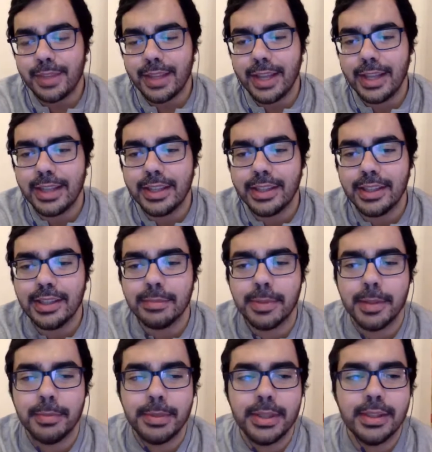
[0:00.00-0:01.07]
And I think
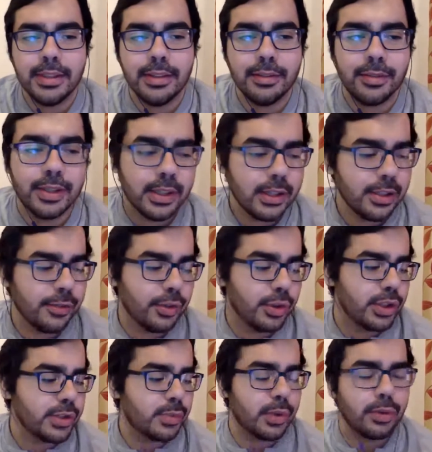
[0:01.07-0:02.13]
maybe, Fidel, if you
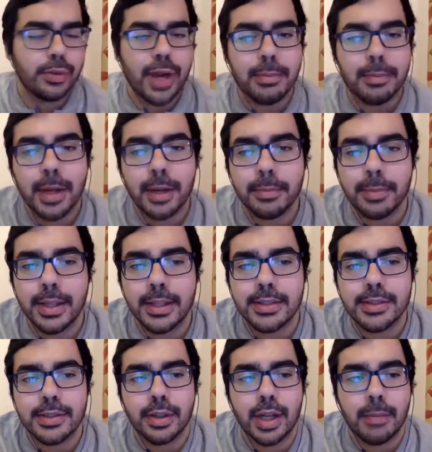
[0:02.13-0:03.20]
just want to wrap up
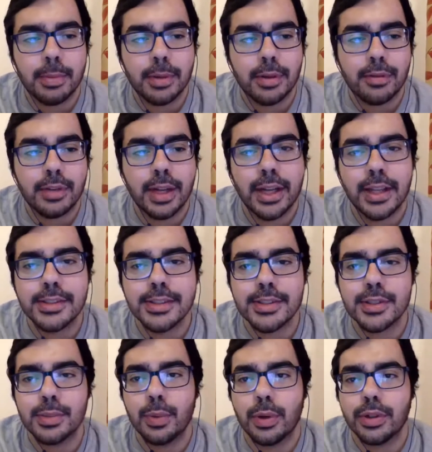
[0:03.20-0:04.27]
as to a couple of lines as
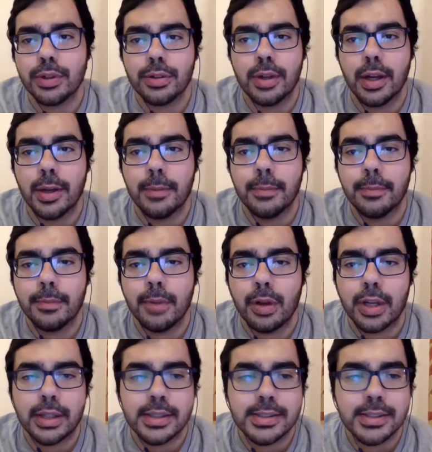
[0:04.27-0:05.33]
to what on
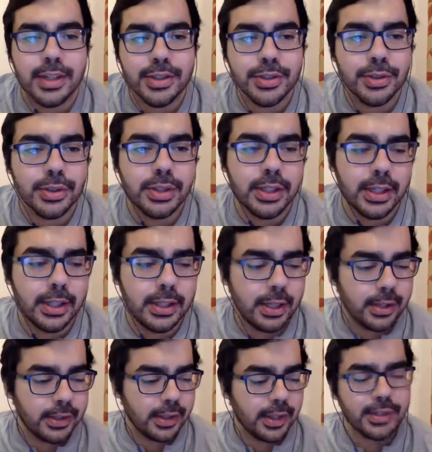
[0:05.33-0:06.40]
our discussion today and
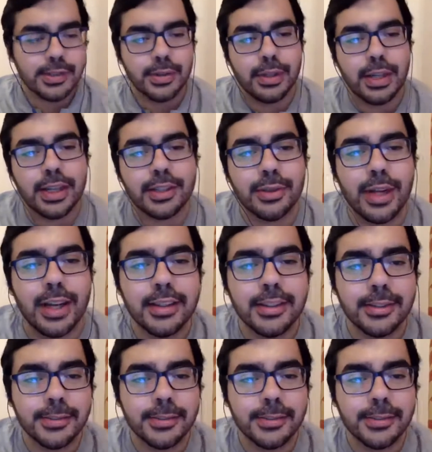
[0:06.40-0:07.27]
anything else you'd like to add.